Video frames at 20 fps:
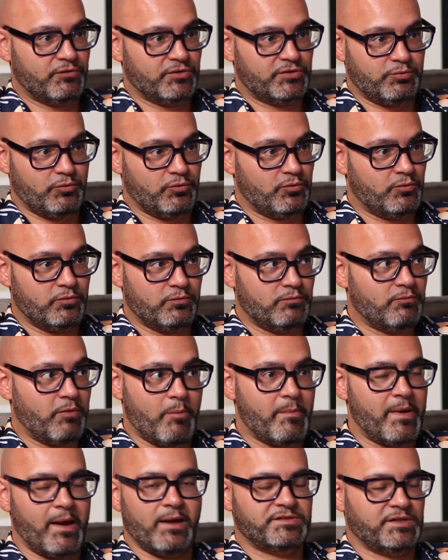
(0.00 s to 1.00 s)
of us
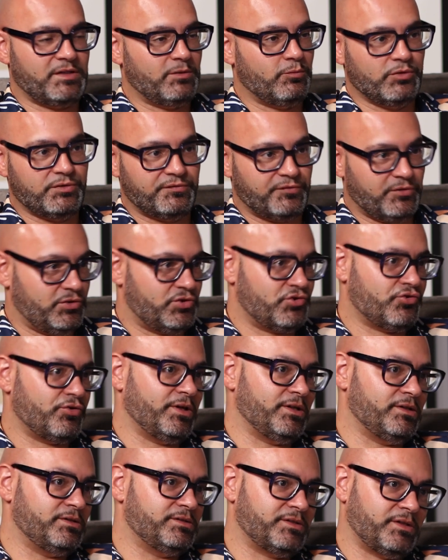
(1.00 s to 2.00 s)
won't be able to see the woods for the
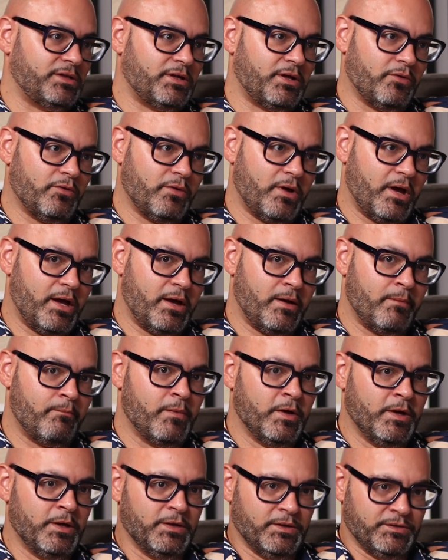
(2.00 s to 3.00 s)
trees. You know.
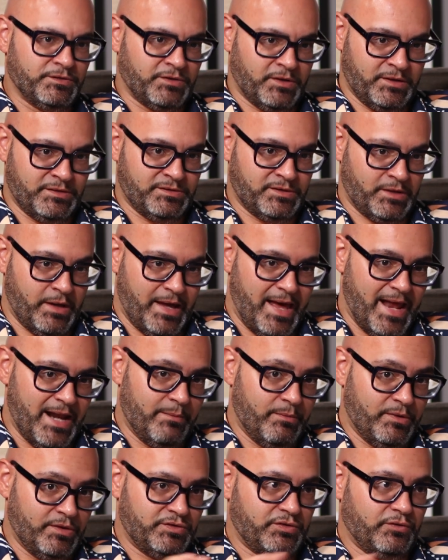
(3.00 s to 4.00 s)
So these are
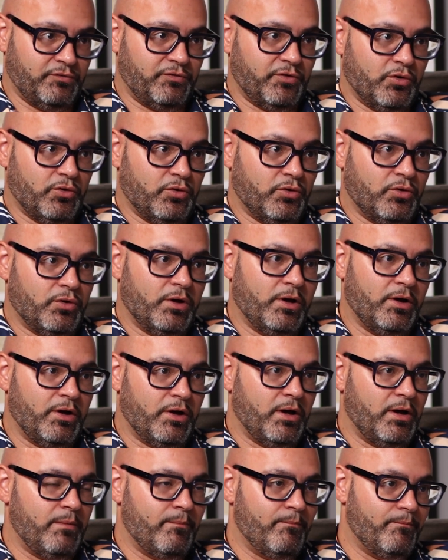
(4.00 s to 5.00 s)
elements of your
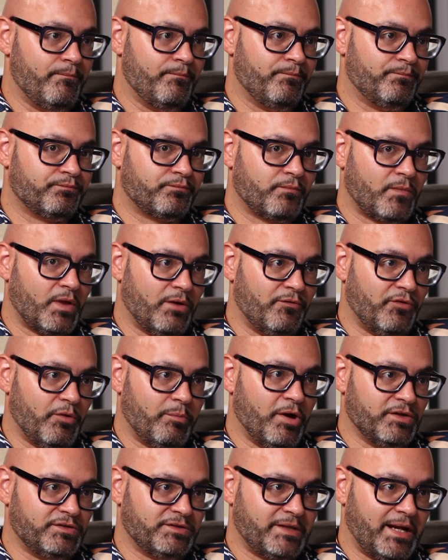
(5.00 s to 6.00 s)

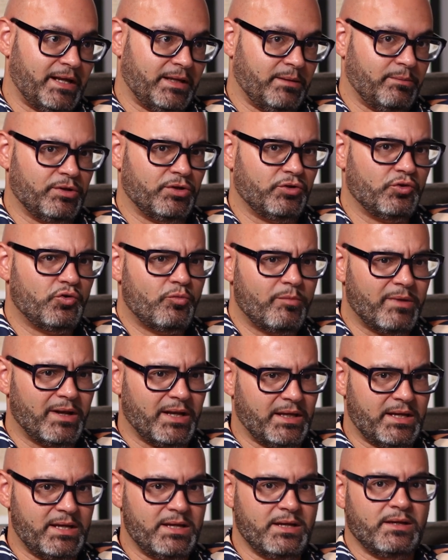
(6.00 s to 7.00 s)
personality. But
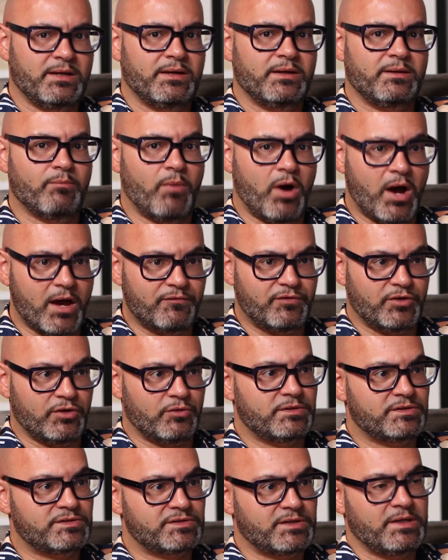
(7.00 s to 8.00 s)
normally, my view
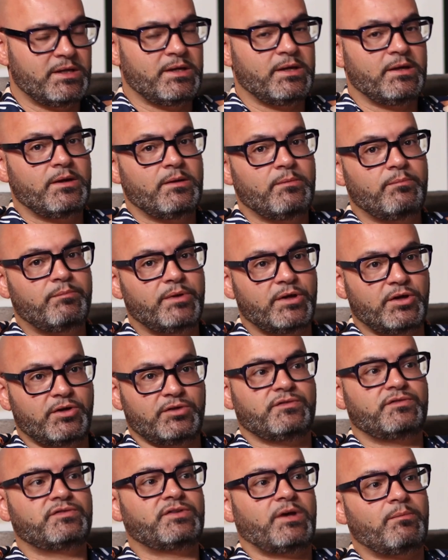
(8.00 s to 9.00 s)
is
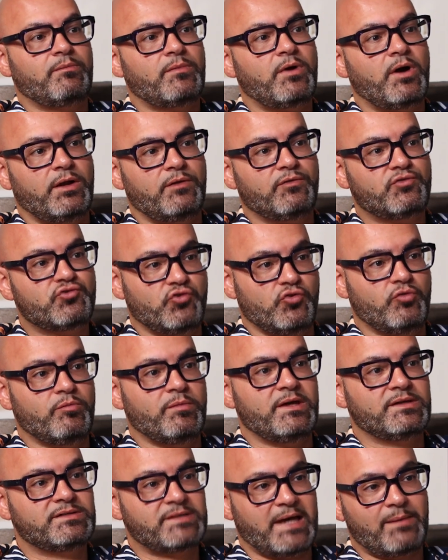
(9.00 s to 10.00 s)
because of some kind of trauma that's